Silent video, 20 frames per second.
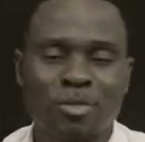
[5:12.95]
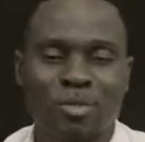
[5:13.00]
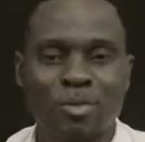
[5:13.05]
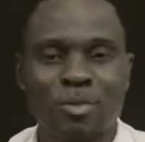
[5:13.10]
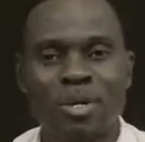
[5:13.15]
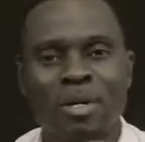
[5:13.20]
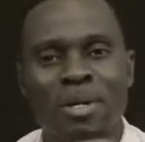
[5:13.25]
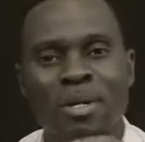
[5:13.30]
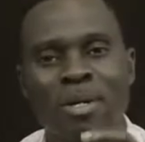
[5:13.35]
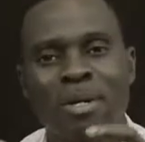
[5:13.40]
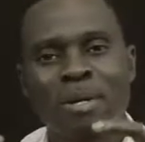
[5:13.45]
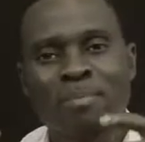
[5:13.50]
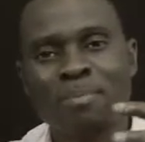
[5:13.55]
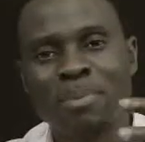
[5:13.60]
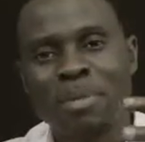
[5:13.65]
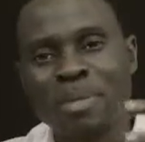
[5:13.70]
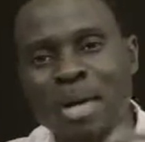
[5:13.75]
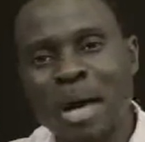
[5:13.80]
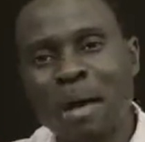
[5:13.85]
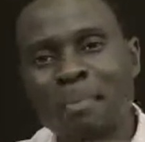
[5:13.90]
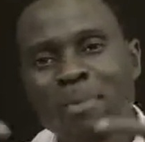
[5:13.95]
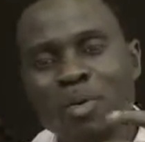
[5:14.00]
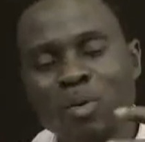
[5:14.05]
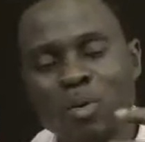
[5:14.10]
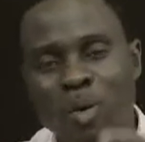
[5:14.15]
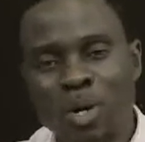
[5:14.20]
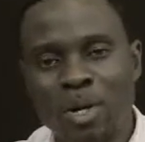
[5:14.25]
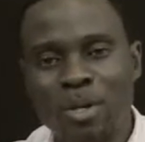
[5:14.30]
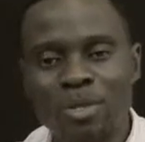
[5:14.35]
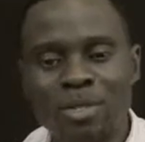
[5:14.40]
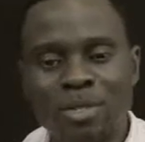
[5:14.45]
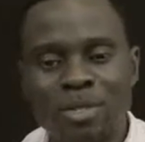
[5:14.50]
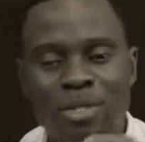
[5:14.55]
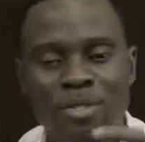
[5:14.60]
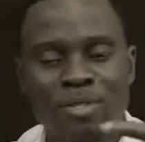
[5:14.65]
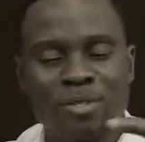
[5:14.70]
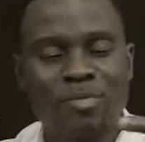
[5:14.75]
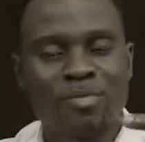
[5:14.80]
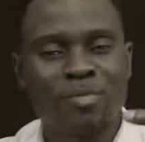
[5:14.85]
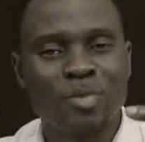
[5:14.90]
So becoming wealthy
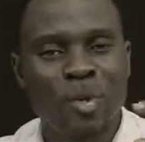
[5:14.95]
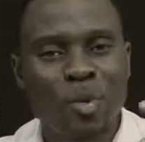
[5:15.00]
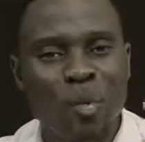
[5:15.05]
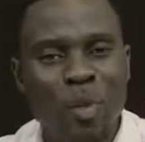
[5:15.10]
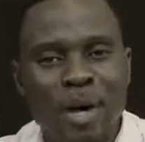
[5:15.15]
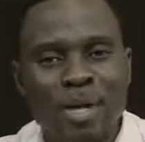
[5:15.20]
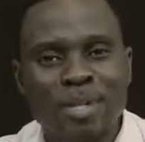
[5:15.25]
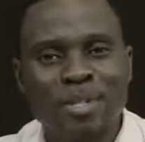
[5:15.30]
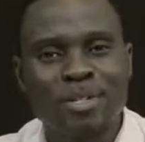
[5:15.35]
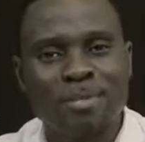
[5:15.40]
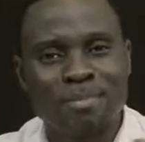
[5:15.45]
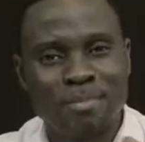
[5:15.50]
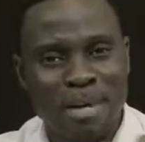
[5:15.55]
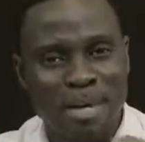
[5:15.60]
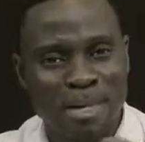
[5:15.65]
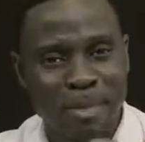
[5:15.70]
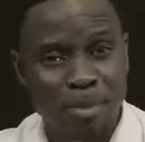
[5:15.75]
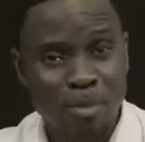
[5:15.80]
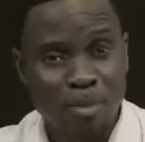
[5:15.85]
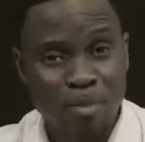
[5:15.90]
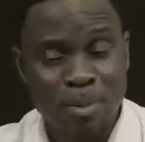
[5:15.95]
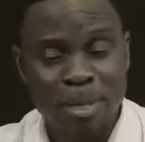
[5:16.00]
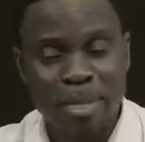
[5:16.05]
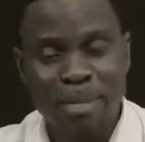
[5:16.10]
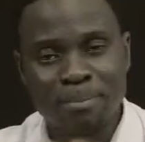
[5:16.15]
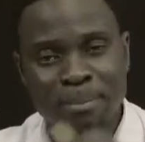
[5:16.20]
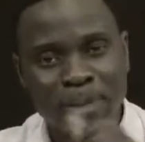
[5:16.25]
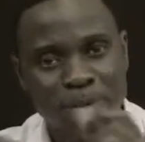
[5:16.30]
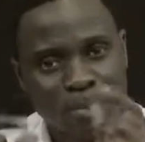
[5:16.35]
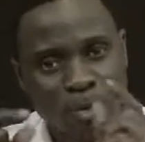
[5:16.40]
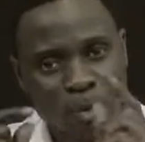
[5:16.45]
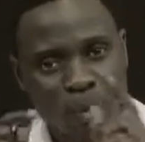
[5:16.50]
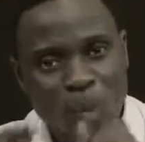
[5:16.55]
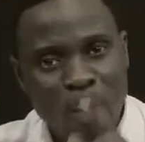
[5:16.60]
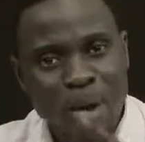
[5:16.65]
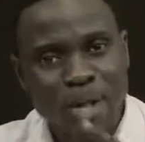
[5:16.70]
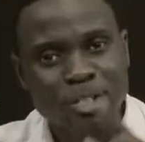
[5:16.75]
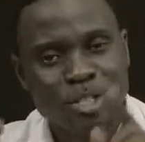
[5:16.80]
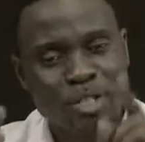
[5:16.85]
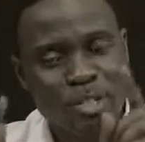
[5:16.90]
doesn't require you to make a lot of money, but it
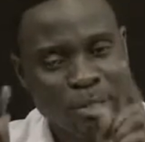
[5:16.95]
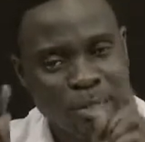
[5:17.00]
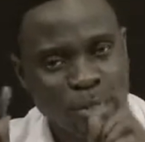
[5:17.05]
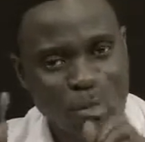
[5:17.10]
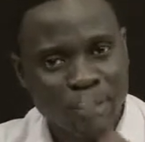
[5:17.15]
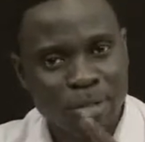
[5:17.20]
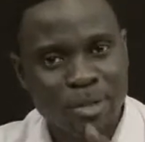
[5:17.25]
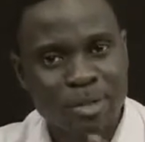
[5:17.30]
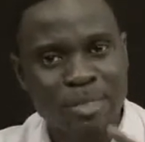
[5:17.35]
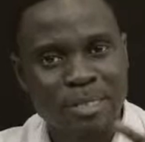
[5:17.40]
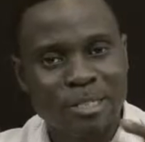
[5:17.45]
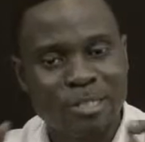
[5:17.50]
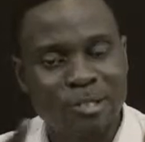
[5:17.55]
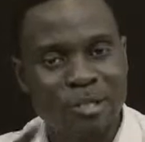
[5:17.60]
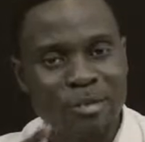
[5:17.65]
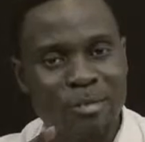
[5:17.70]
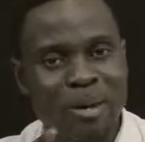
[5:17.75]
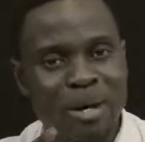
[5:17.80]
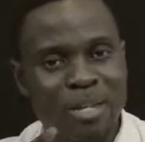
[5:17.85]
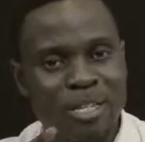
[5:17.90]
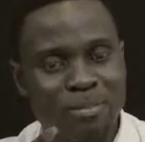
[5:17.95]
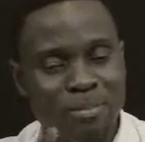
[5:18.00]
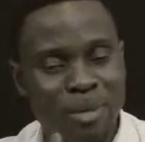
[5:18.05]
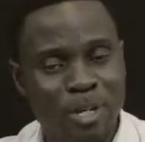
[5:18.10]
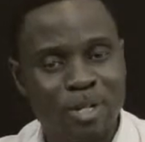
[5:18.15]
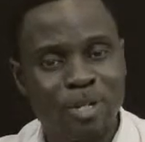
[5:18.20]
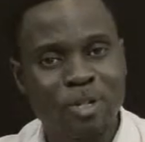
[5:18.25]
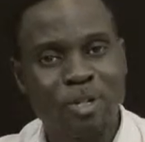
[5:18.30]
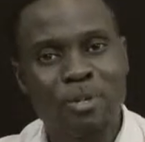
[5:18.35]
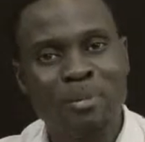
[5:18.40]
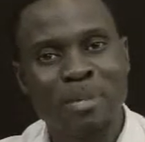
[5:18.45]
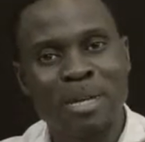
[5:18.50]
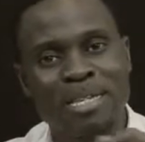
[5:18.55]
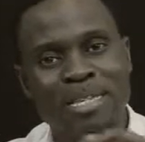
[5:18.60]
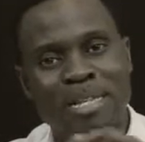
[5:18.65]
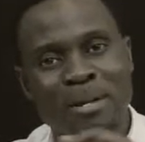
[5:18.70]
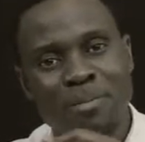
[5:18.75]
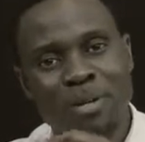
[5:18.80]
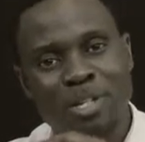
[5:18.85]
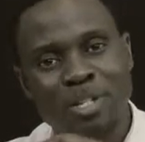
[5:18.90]
requires you to learn it's not much money you're going to
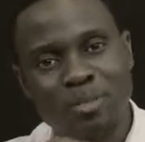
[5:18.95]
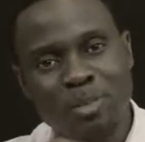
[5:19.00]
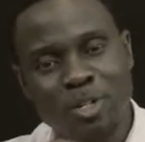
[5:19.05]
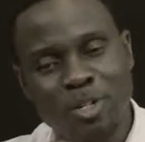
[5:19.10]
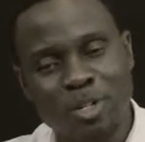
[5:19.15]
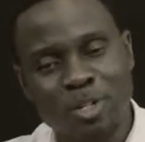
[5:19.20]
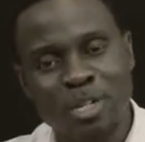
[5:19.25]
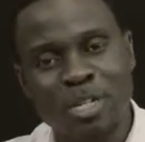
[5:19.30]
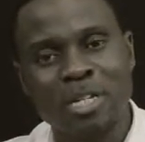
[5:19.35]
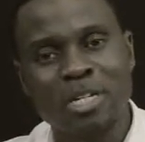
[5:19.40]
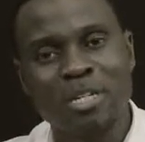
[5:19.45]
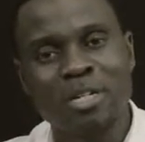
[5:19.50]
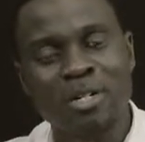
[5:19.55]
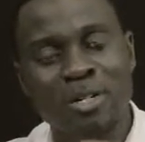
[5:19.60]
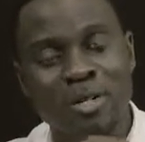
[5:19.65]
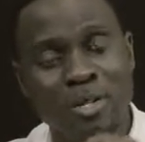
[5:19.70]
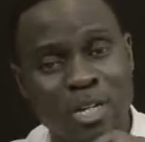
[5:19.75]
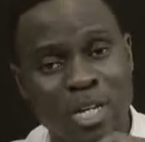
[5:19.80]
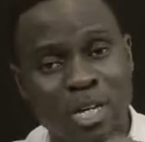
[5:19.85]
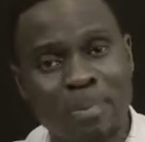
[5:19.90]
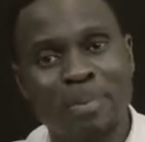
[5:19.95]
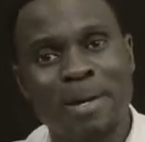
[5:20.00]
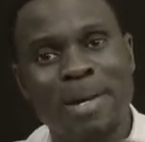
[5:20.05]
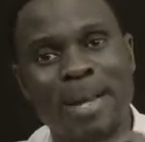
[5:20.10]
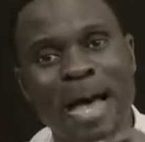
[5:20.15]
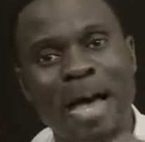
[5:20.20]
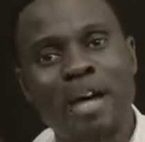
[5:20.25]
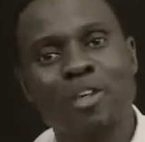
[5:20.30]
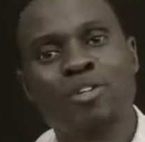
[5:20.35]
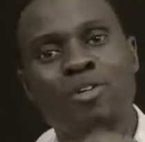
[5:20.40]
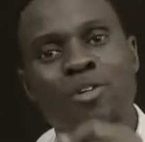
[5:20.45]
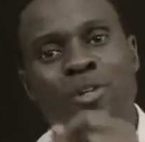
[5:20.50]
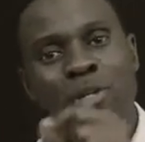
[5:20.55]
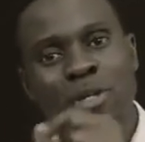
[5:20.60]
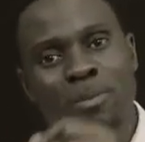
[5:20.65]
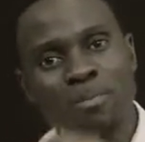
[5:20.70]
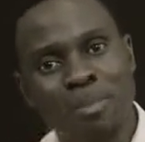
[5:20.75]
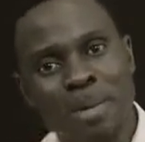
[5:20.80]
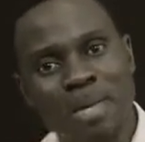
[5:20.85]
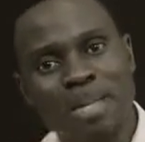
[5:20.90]
make, how much money you're going to keep, and how you're
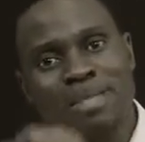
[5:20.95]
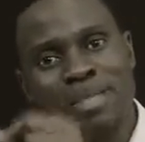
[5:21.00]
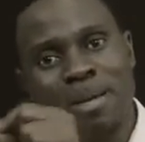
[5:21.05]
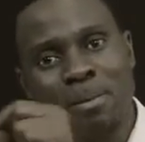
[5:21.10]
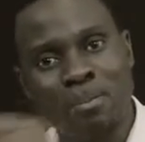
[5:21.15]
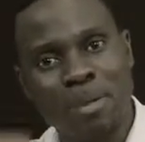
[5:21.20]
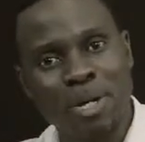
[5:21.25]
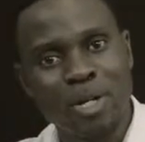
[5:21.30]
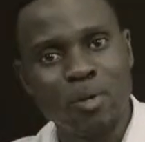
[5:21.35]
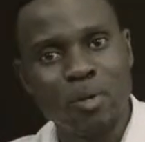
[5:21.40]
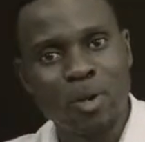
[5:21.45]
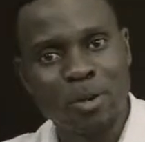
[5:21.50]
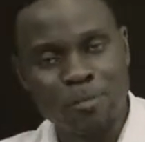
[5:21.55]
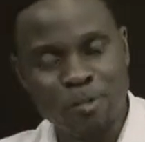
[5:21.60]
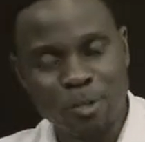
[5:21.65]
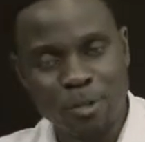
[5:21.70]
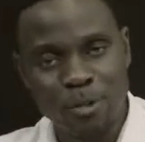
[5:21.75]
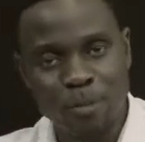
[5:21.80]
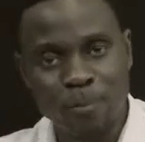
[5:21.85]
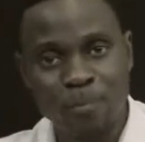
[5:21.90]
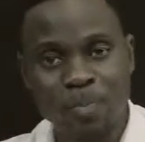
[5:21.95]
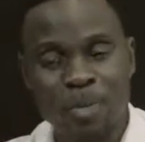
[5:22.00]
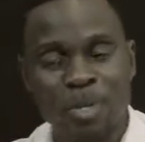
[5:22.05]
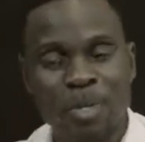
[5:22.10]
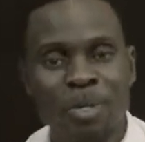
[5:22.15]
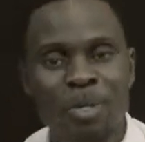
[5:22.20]
going to make that money work for you.